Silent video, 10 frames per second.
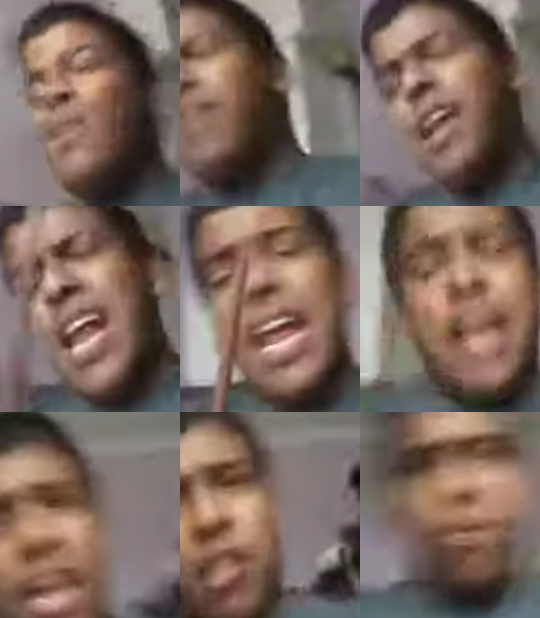
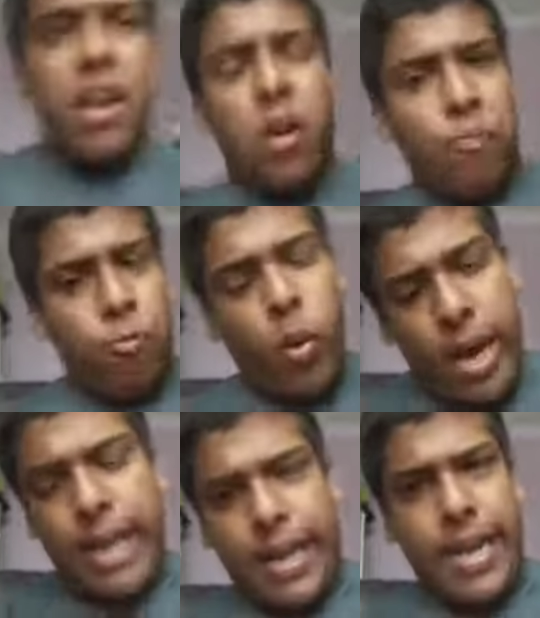today has been a
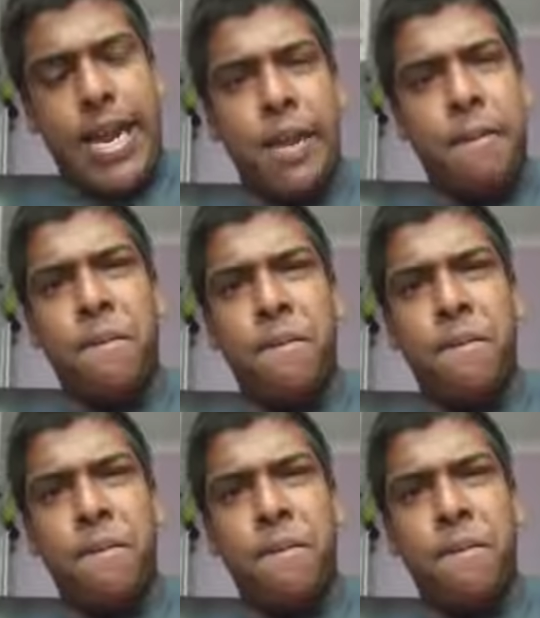weird day.